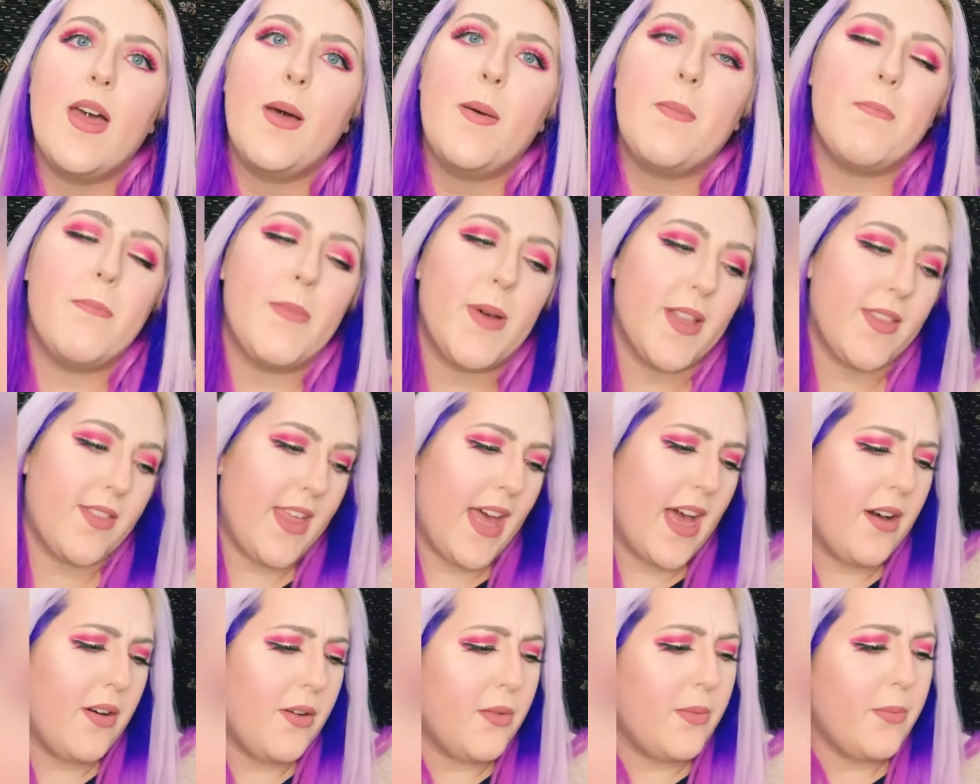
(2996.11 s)
But
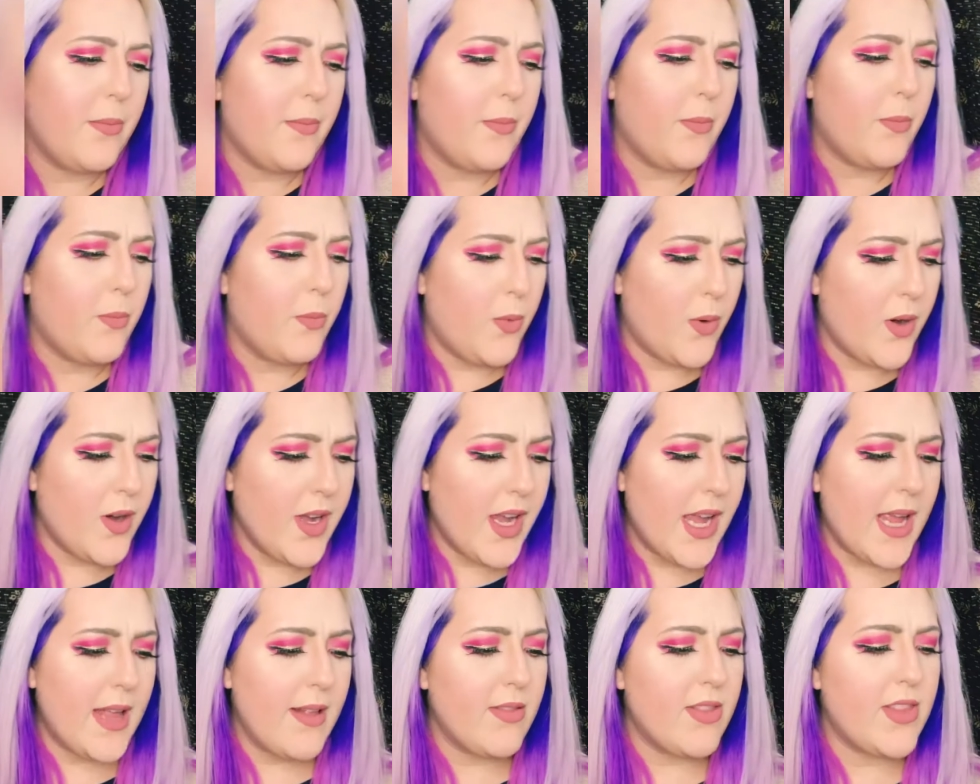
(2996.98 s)
that
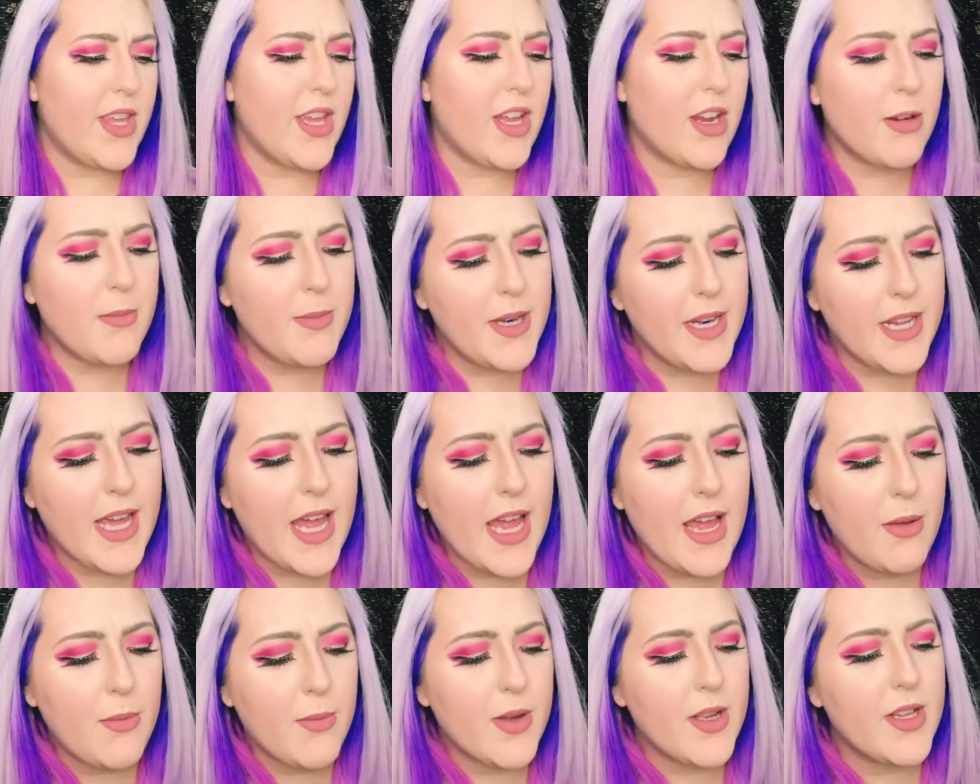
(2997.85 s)
one, the Urban
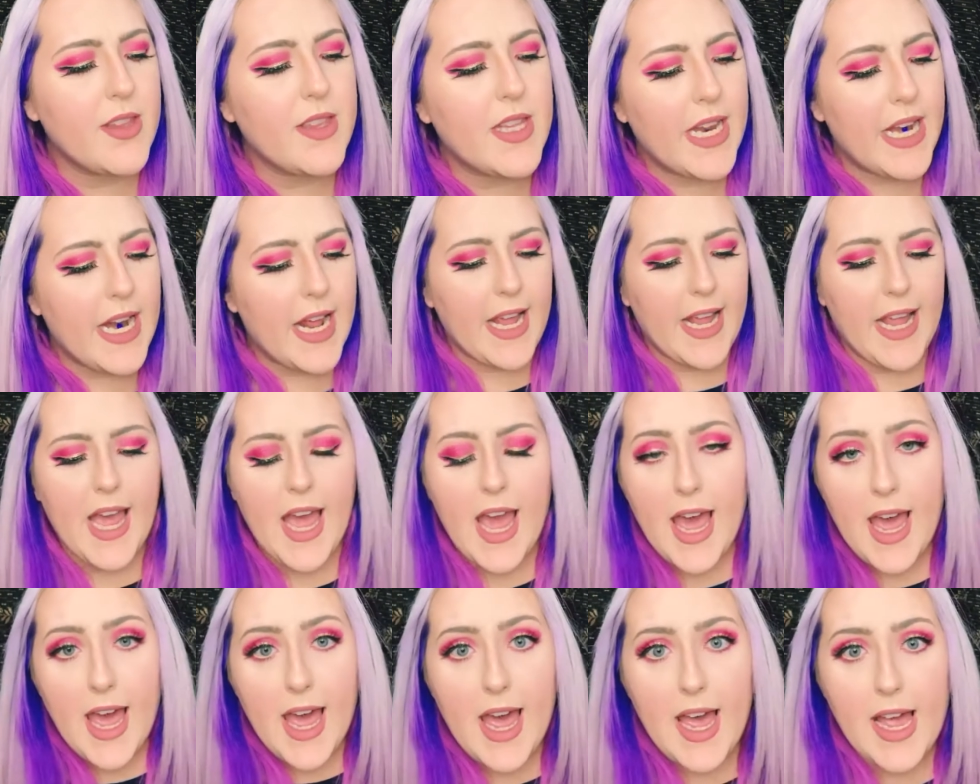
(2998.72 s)
Decay one that I
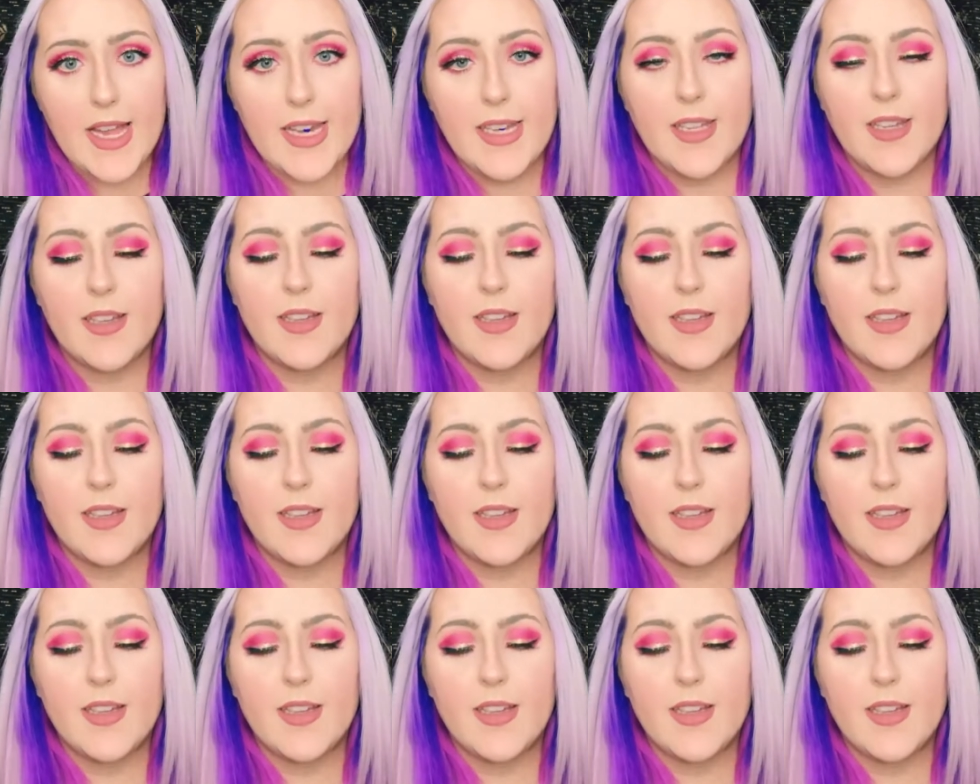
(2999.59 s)
had,